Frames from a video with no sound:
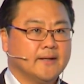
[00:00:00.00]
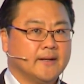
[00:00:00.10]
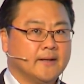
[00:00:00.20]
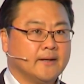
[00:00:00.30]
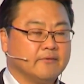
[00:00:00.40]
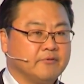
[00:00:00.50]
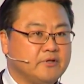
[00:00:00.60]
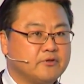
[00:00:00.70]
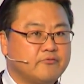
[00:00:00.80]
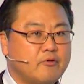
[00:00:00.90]
we
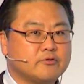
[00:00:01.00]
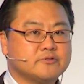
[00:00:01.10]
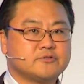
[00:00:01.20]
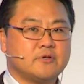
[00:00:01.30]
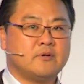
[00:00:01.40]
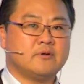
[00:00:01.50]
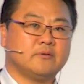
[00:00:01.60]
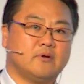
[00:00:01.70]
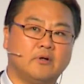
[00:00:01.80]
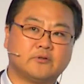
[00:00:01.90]
need to focus
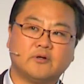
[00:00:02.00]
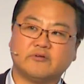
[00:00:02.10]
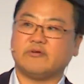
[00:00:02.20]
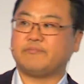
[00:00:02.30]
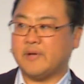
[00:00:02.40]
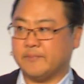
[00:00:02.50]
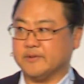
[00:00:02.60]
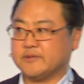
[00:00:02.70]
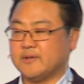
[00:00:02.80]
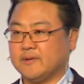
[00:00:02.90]
on alternative
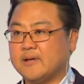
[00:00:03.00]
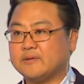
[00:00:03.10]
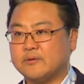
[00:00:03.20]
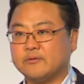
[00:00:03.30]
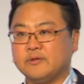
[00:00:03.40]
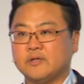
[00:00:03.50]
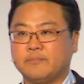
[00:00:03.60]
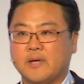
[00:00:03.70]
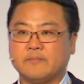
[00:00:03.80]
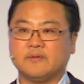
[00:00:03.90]
payment, not only the
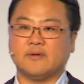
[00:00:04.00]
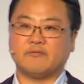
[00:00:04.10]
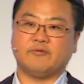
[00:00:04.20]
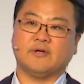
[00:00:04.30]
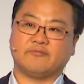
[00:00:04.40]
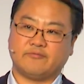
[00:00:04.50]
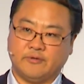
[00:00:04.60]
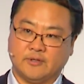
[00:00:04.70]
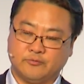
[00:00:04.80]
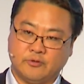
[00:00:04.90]
payment that we
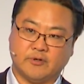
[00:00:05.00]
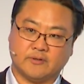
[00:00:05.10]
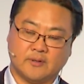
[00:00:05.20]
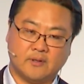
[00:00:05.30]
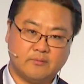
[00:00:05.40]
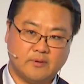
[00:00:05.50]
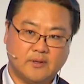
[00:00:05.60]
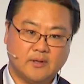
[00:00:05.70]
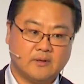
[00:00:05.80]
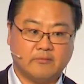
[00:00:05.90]
are doing right now.
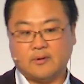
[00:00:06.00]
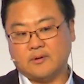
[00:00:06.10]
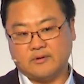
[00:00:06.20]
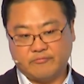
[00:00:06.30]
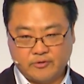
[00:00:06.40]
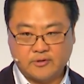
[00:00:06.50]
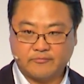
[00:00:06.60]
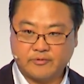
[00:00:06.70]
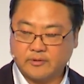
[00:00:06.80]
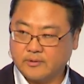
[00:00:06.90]
For
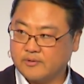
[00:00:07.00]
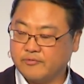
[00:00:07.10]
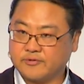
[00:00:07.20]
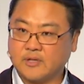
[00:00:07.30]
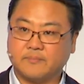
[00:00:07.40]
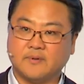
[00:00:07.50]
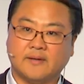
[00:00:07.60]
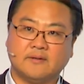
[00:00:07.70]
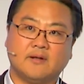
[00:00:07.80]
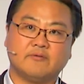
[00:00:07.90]
example,
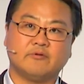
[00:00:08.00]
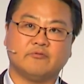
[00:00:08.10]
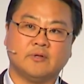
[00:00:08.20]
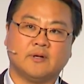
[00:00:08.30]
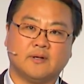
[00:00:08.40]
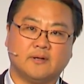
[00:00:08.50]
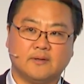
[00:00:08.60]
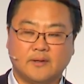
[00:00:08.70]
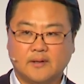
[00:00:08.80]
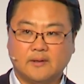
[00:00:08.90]
N11, we are
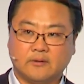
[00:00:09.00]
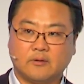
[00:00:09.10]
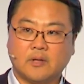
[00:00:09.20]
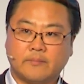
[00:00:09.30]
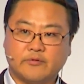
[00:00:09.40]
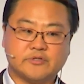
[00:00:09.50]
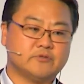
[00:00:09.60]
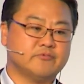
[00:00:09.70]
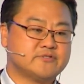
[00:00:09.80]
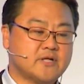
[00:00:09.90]
in
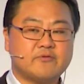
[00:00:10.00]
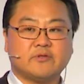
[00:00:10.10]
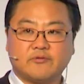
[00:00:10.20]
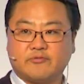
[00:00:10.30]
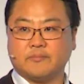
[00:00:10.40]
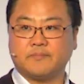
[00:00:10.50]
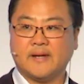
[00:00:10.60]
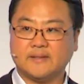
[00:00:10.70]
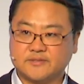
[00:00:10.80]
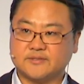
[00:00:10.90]
collaboration with 7 different
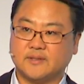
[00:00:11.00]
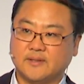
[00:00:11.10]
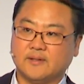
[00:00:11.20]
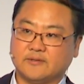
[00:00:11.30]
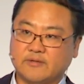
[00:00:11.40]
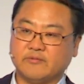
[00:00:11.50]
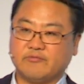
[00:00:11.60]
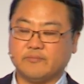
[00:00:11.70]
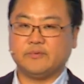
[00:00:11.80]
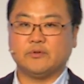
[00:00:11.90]
banks, 7
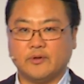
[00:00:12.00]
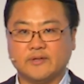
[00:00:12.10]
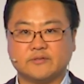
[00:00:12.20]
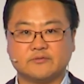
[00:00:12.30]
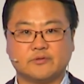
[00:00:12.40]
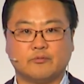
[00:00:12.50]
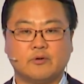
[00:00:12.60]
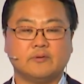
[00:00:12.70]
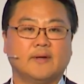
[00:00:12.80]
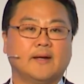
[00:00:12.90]
different POS, and so
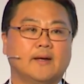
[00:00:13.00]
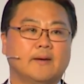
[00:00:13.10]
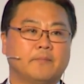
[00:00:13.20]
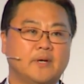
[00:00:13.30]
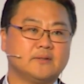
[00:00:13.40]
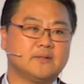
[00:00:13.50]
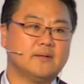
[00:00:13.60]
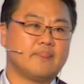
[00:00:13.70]
on. But